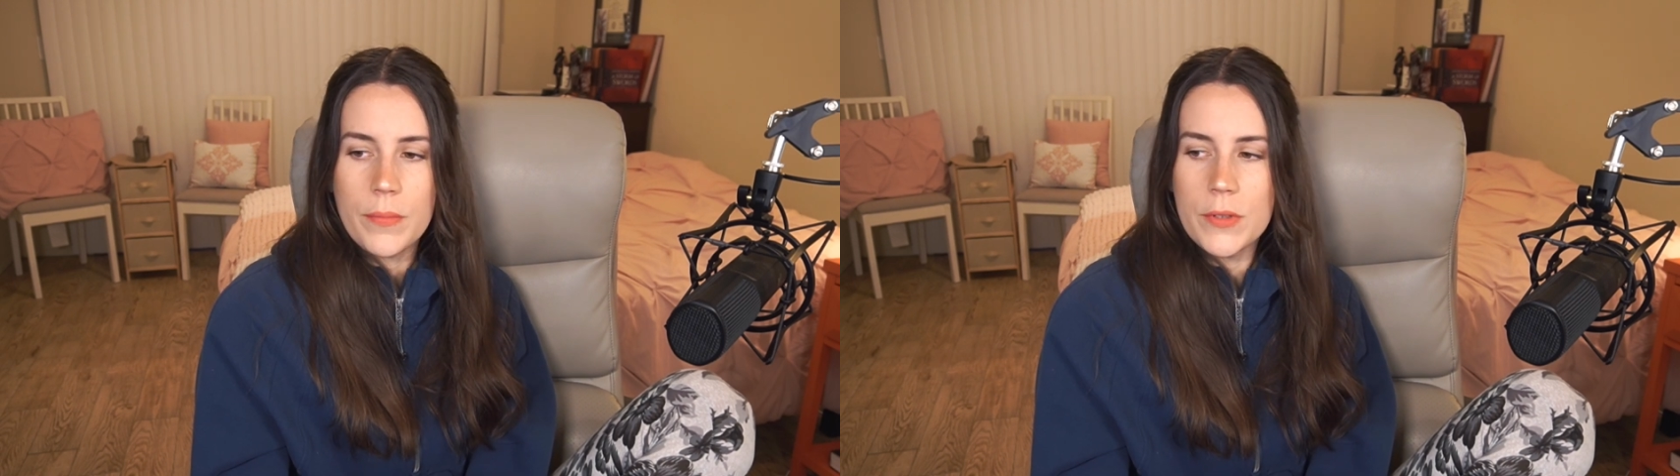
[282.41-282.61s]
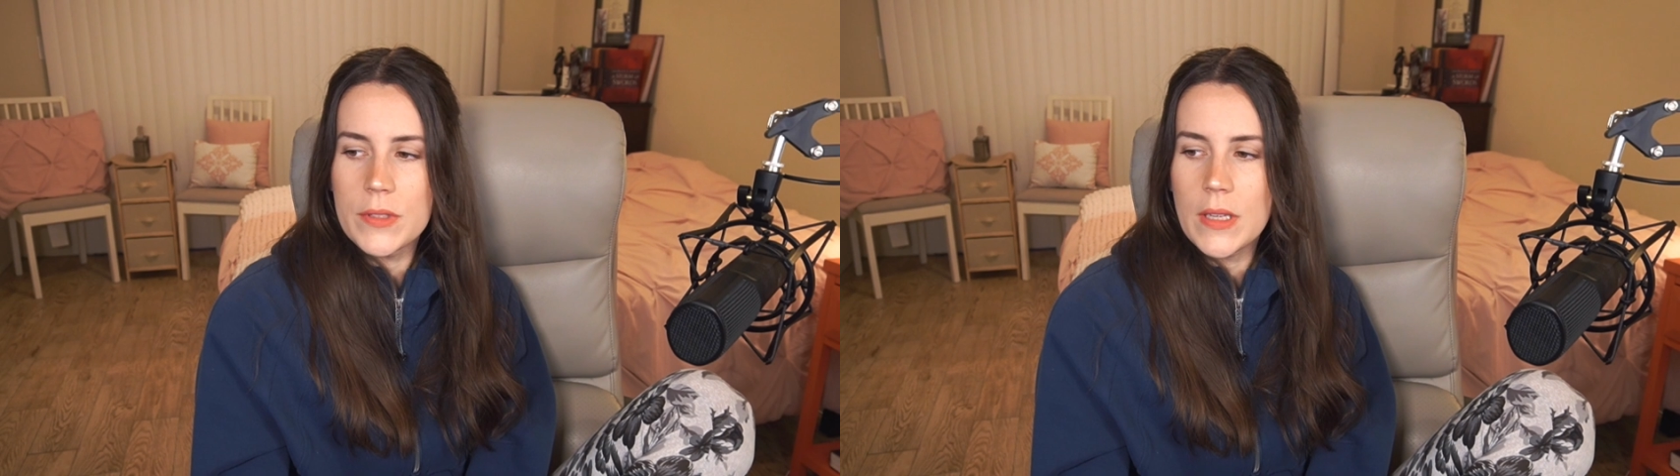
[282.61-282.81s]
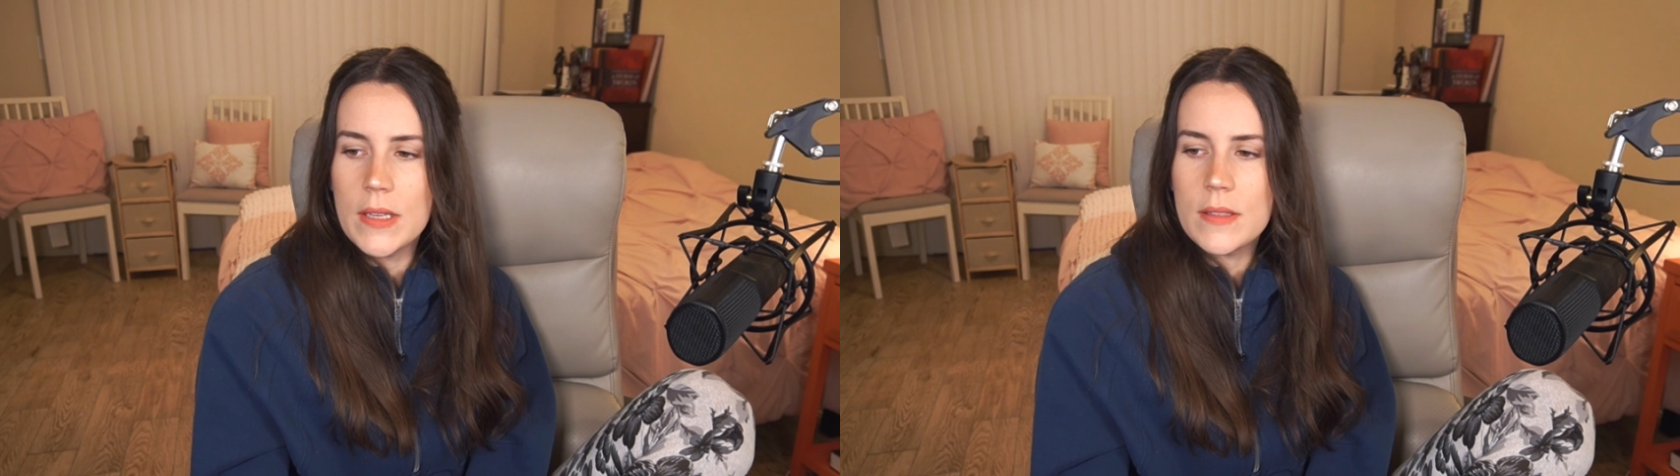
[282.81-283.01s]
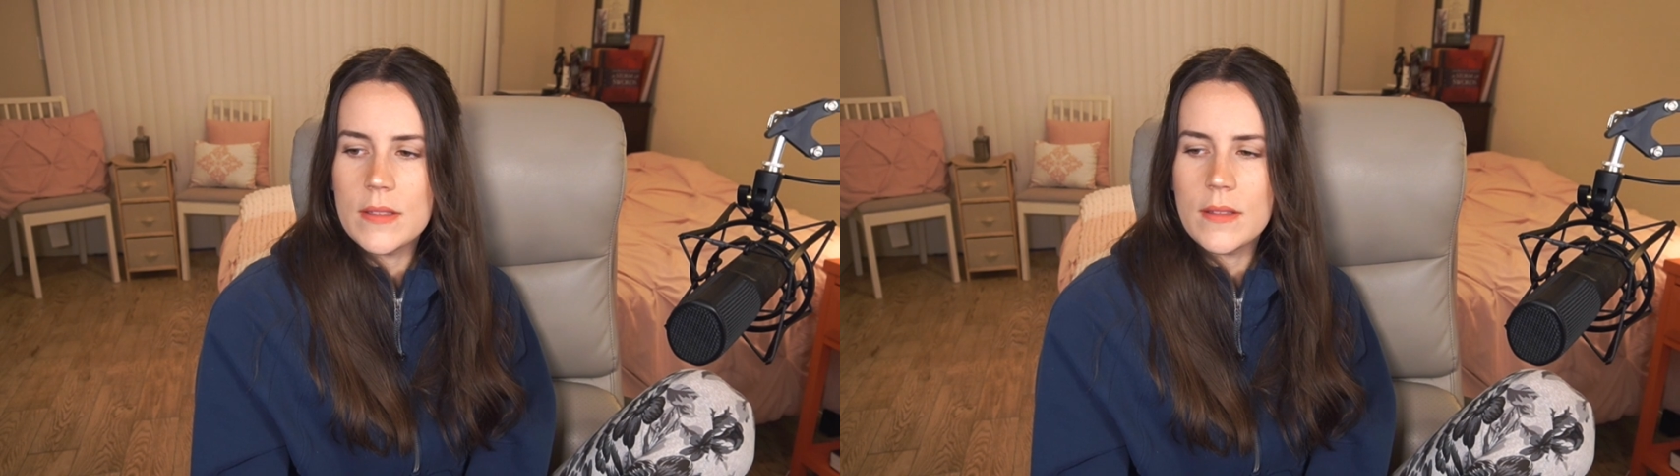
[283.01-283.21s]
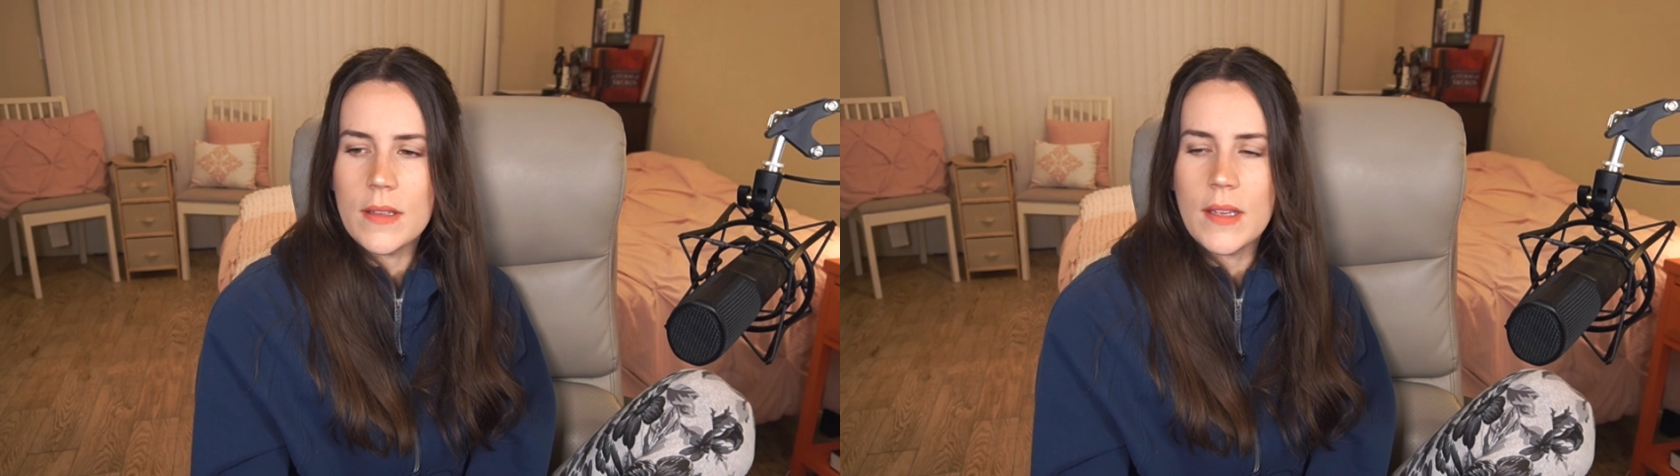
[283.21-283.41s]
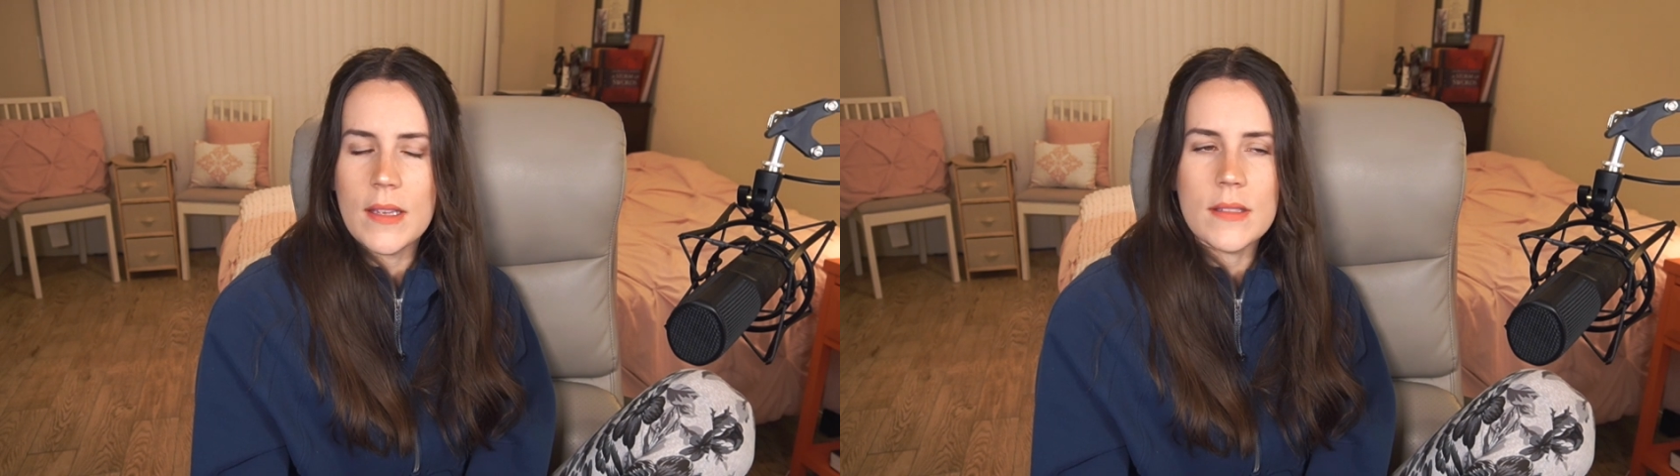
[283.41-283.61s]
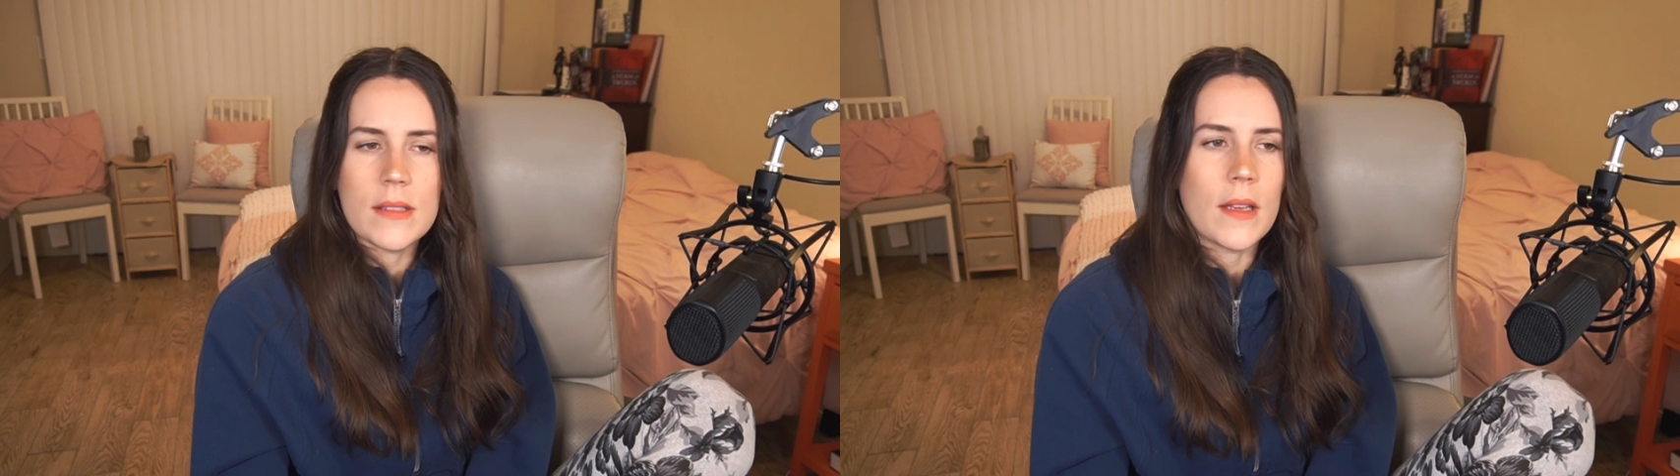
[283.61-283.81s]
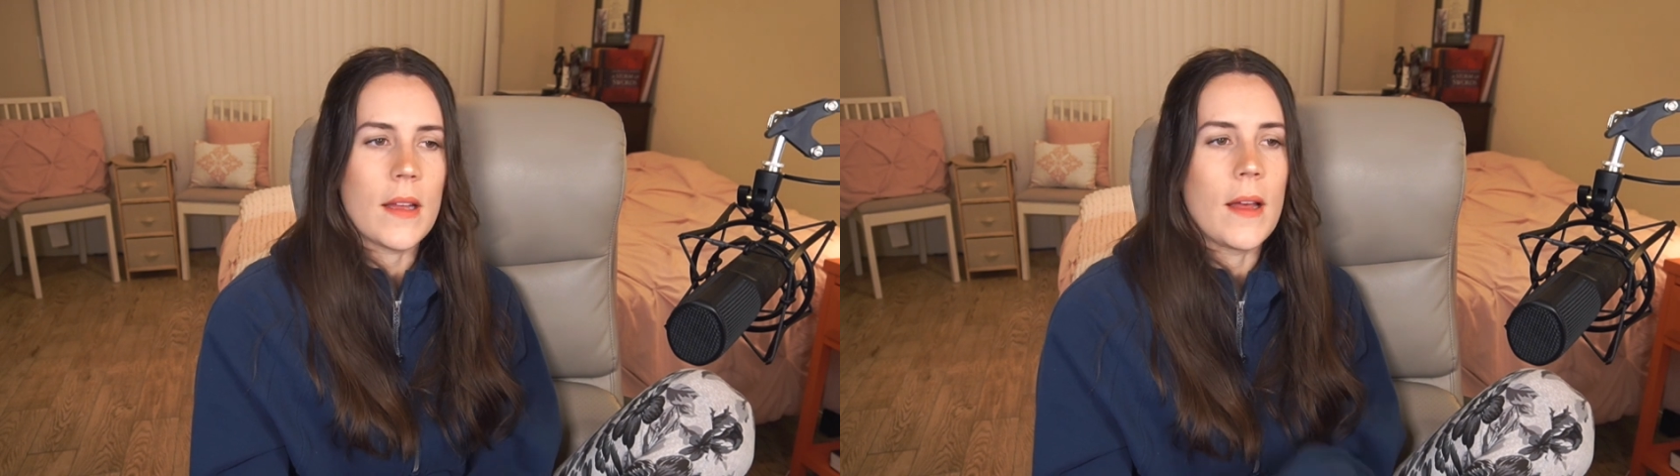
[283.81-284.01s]
precise, I
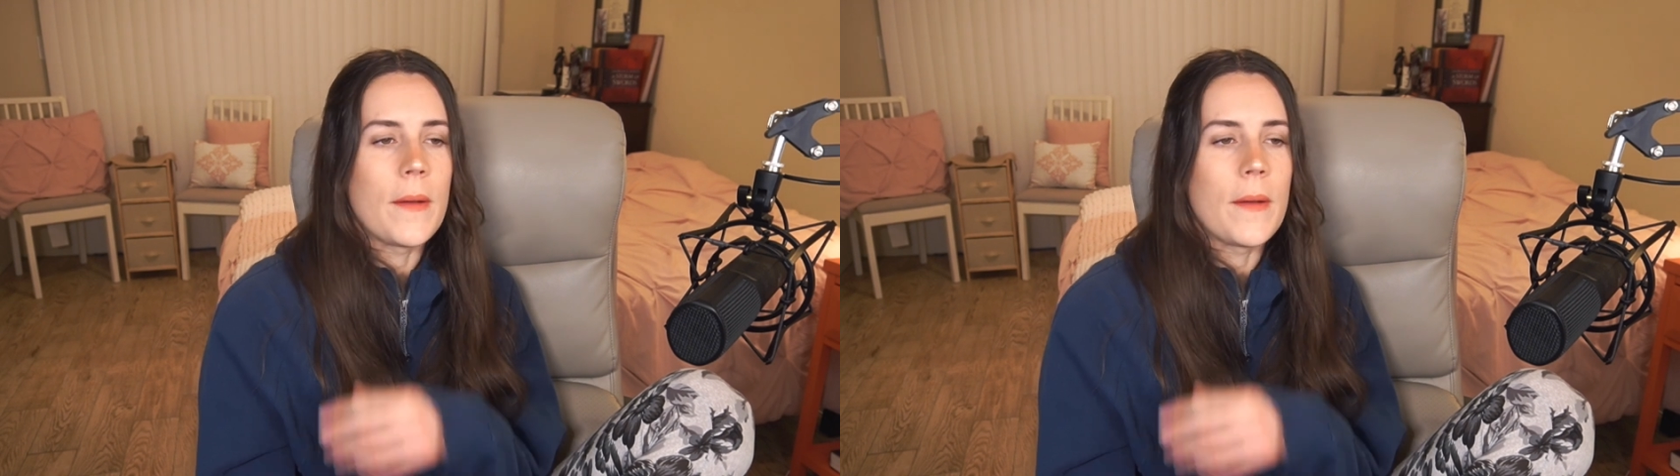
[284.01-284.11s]
guess.